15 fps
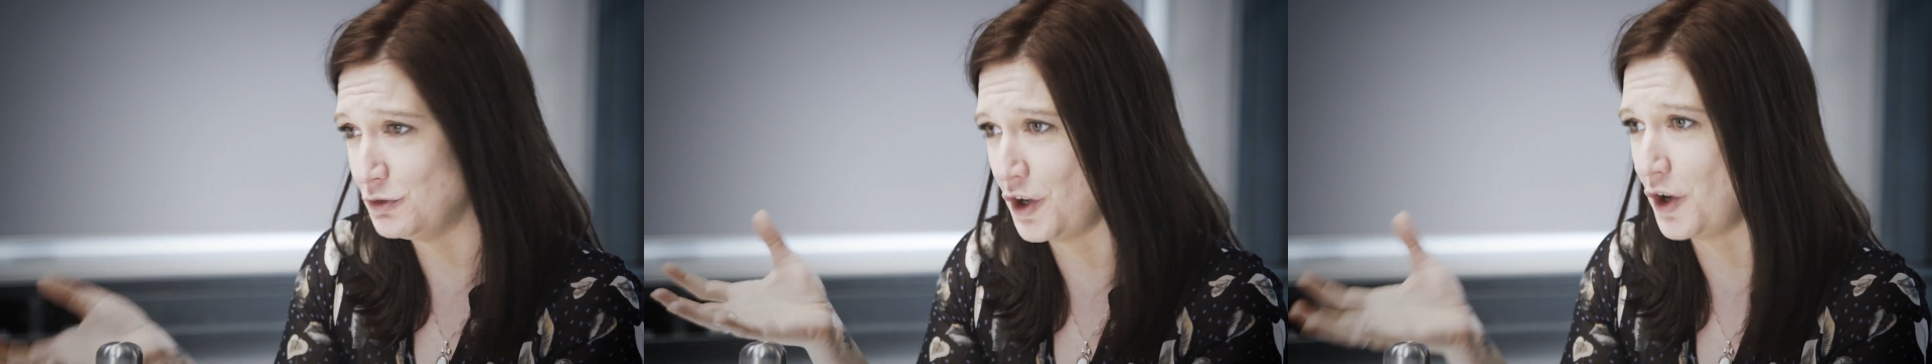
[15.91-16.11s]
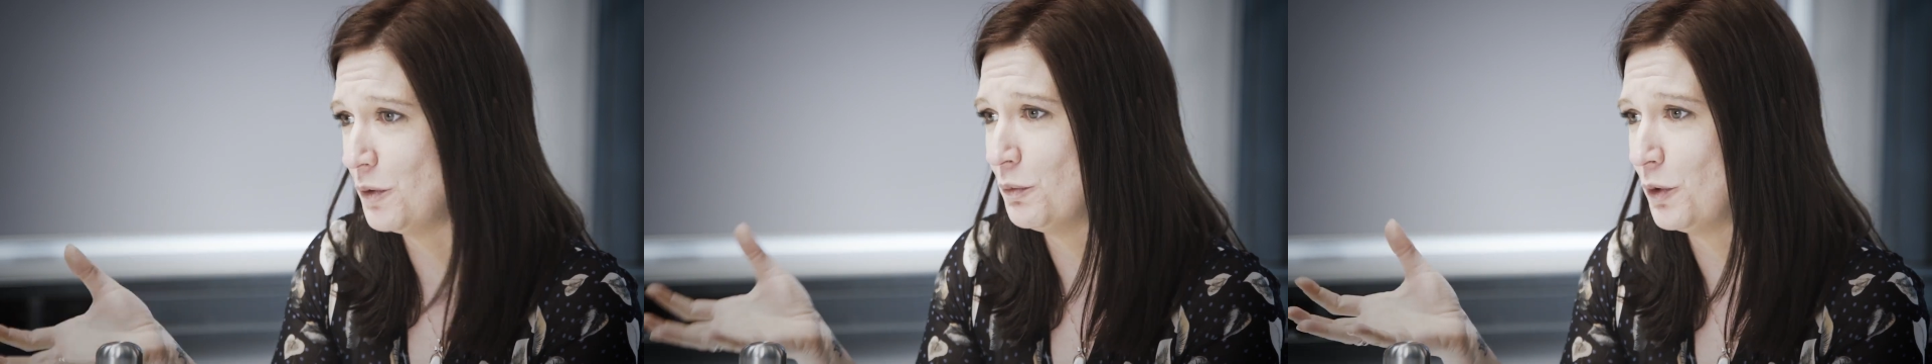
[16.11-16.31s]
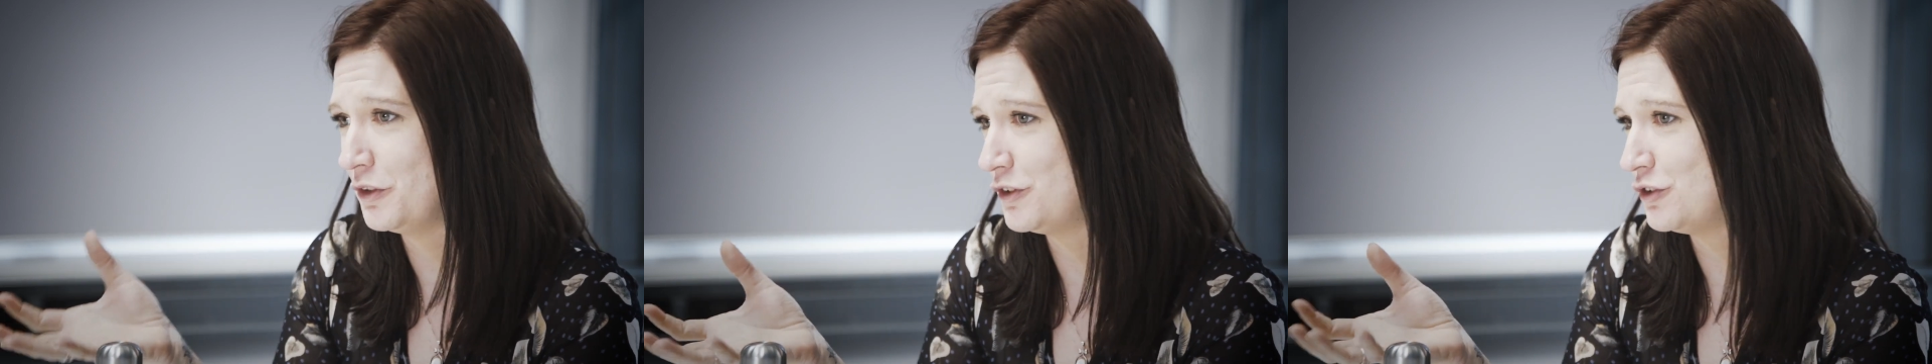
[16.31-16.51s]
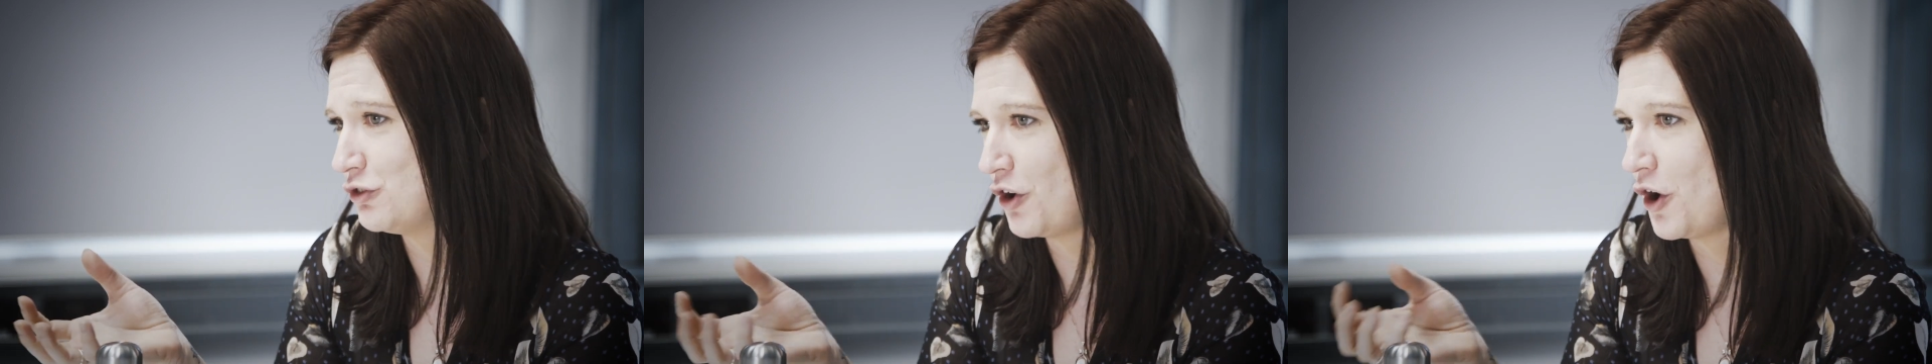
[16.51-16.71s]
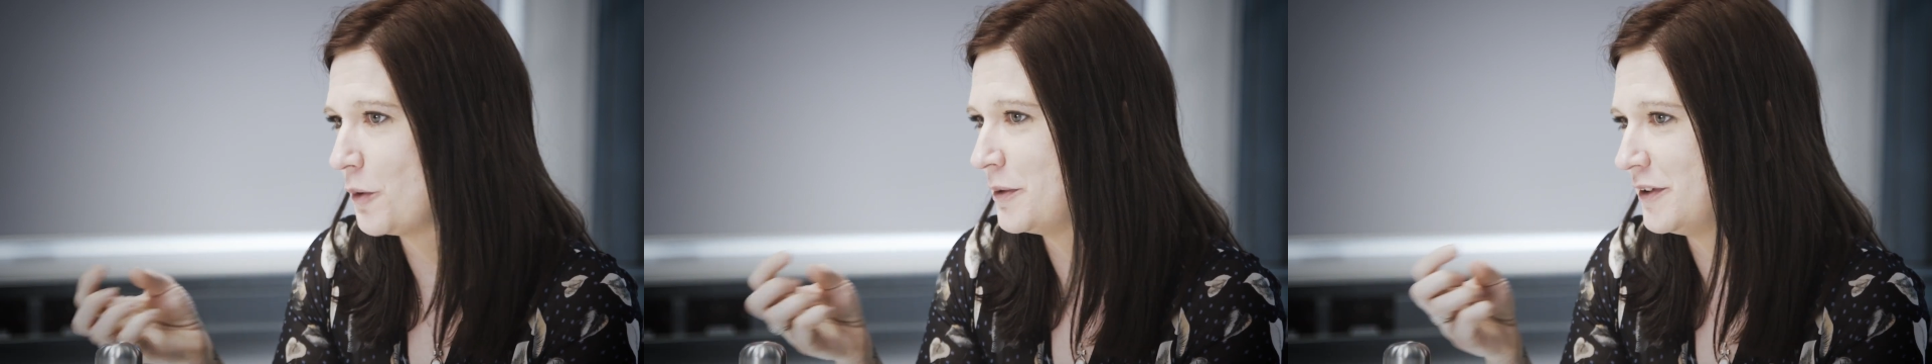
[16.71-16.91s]
don't want to
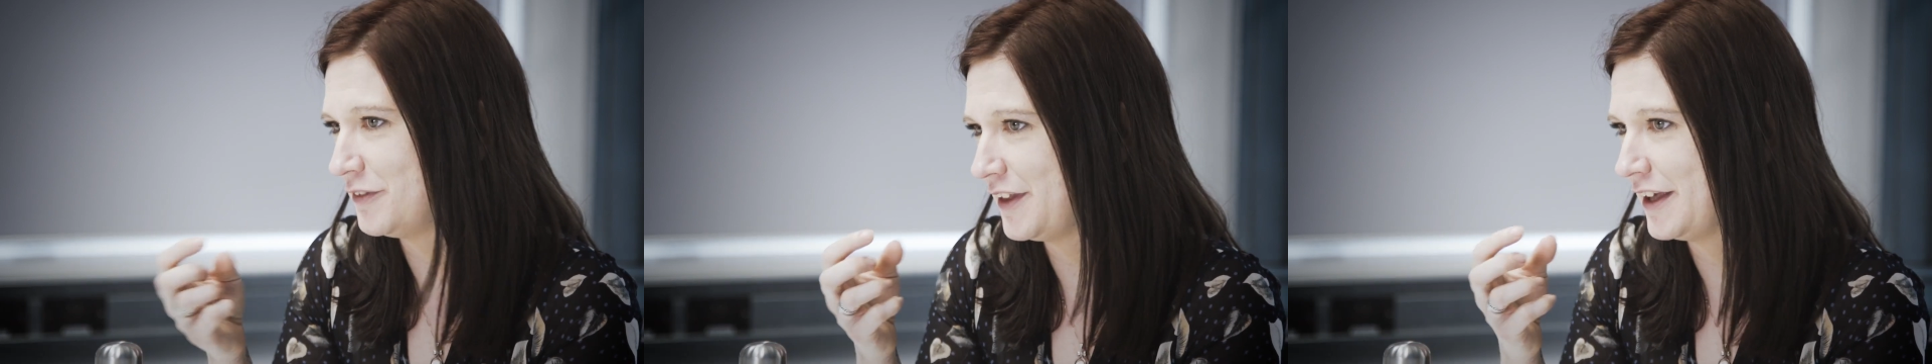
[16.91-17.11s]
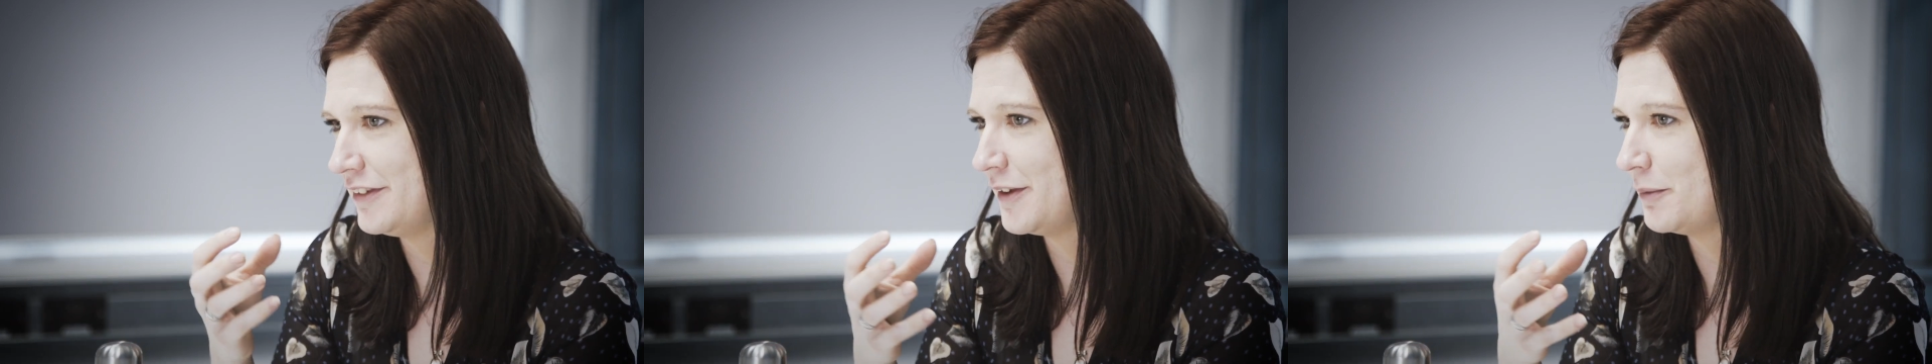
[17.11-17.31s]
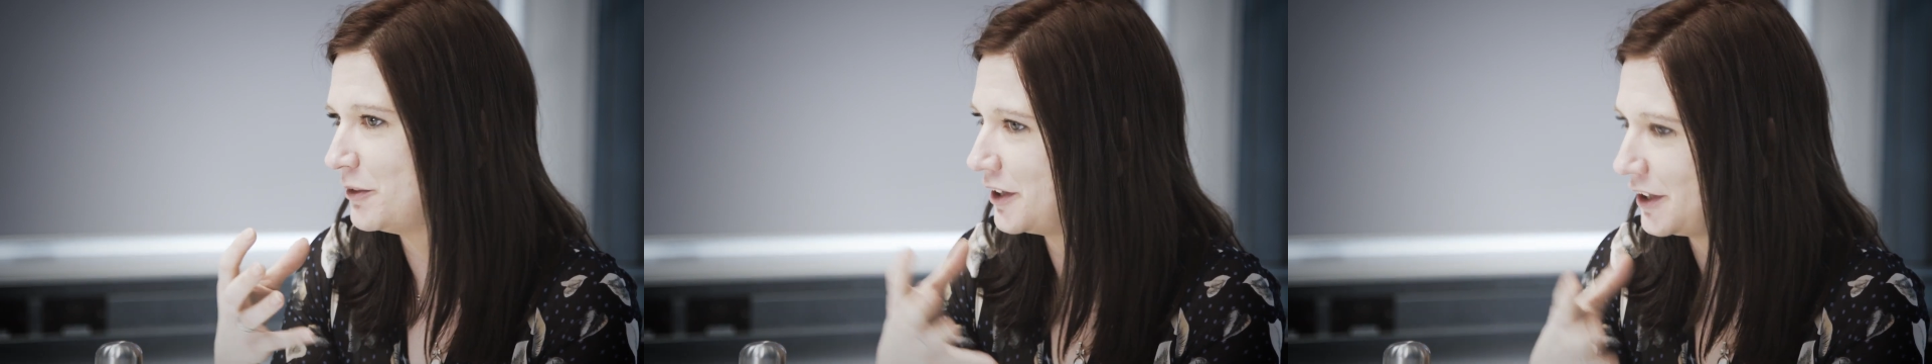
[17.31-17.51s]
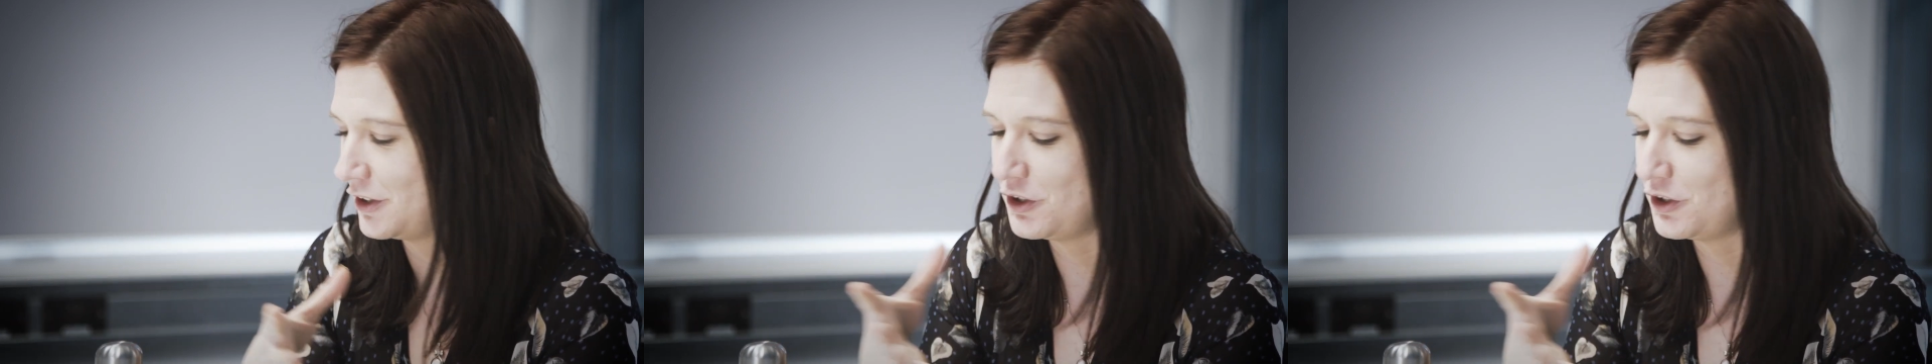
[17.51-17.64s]
drop if there's something